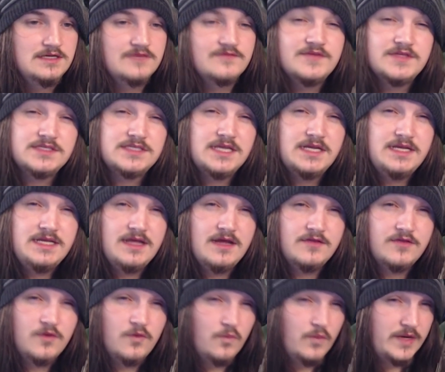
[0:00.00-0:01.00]
If there's any
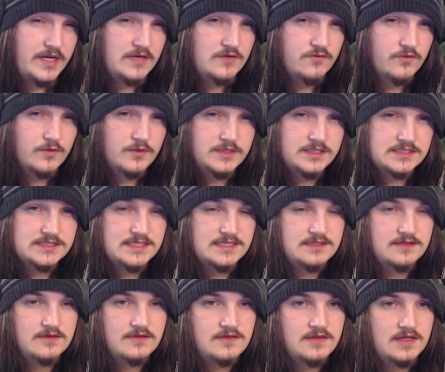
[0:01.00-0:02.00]
other weird rulings
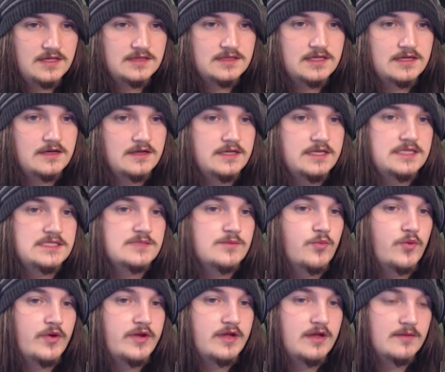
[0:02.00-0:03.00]
that you think that I need to
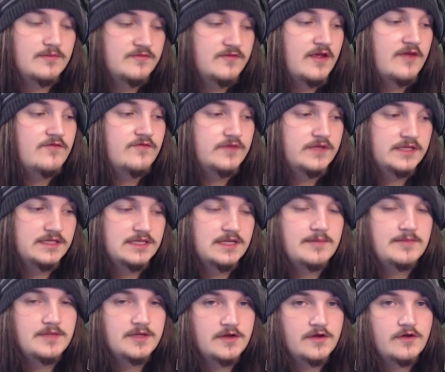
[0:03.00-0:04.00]
bring up, definitely
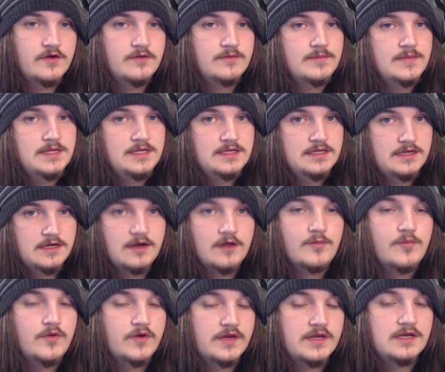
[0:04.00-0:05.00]
let me know and I'll
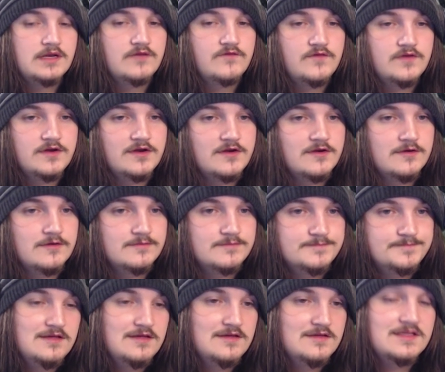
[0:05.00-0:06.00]
put it in a video.
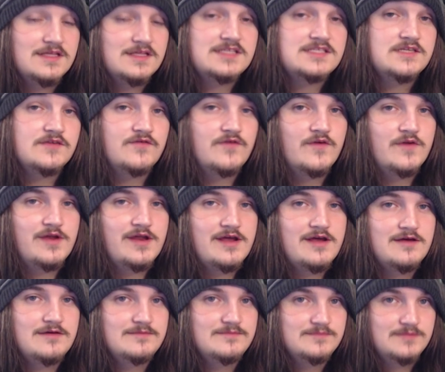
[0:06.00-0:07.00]
That's it for
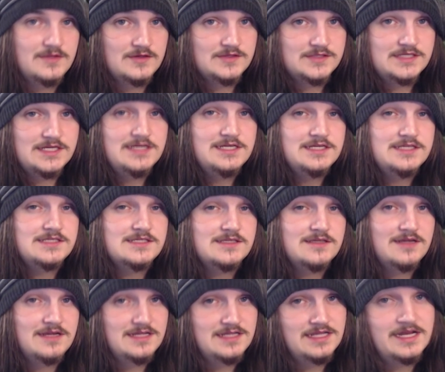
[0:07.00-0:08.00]
now. I'll see you
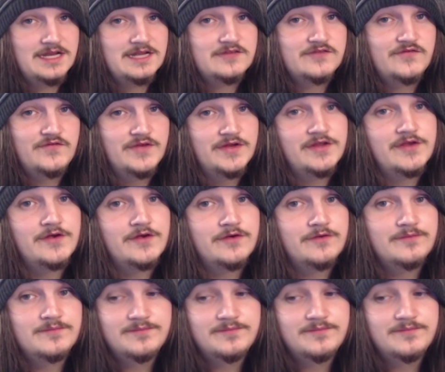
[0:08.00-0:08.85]
in the next video.